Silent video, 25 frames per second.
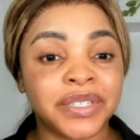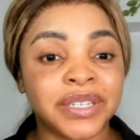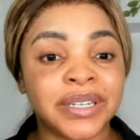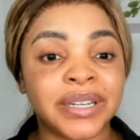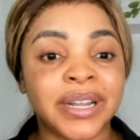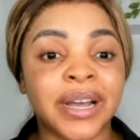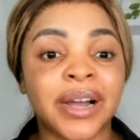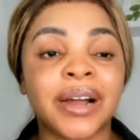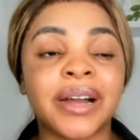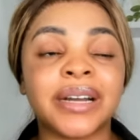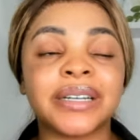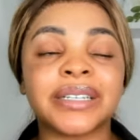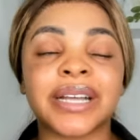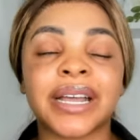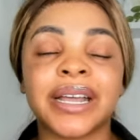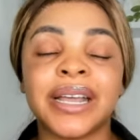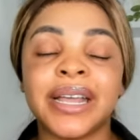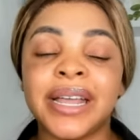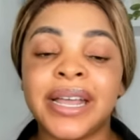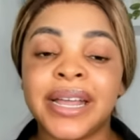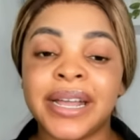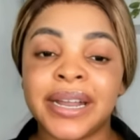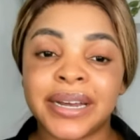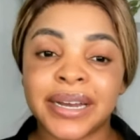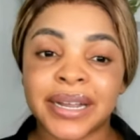the Lord.
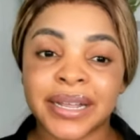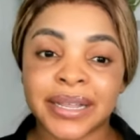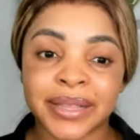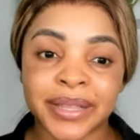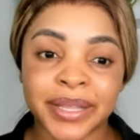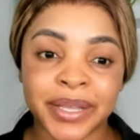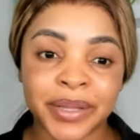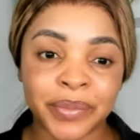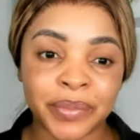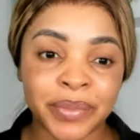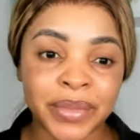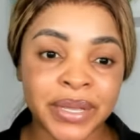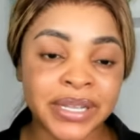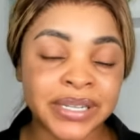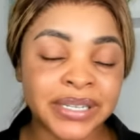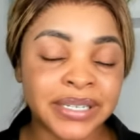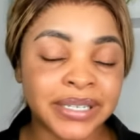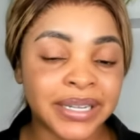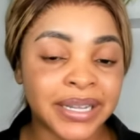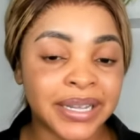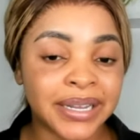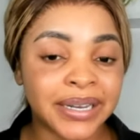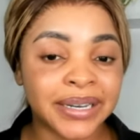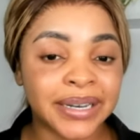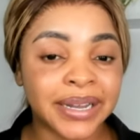Nothing
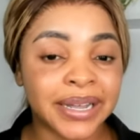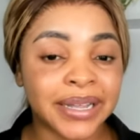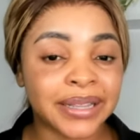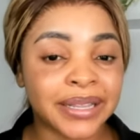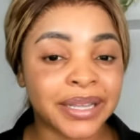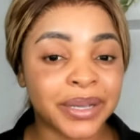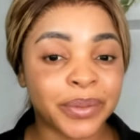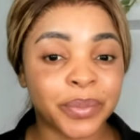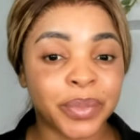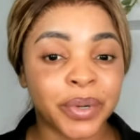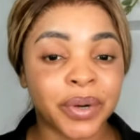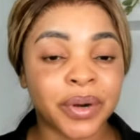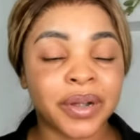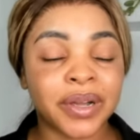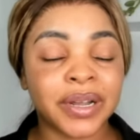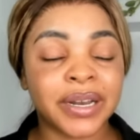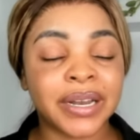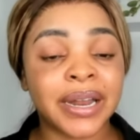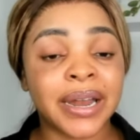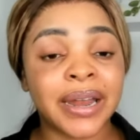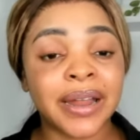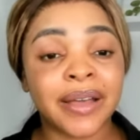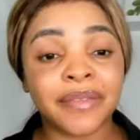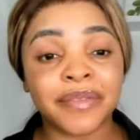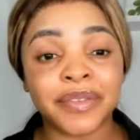missing, nothing broken. I
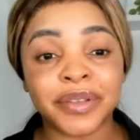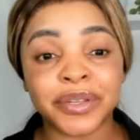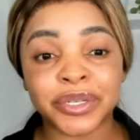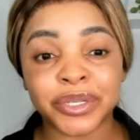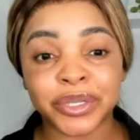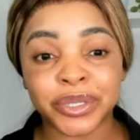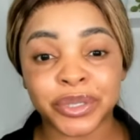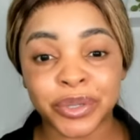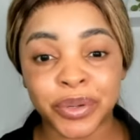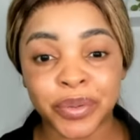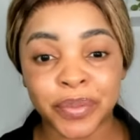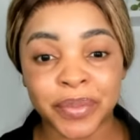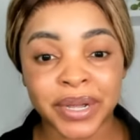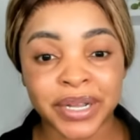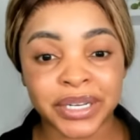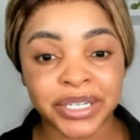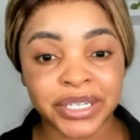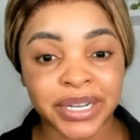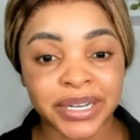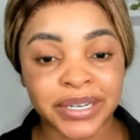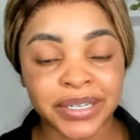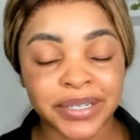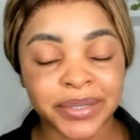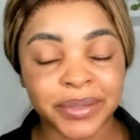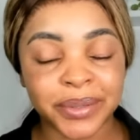love you so much,
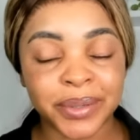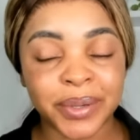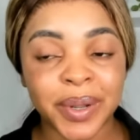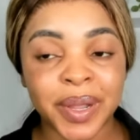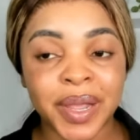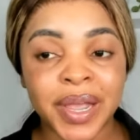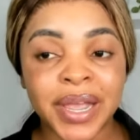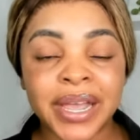I do.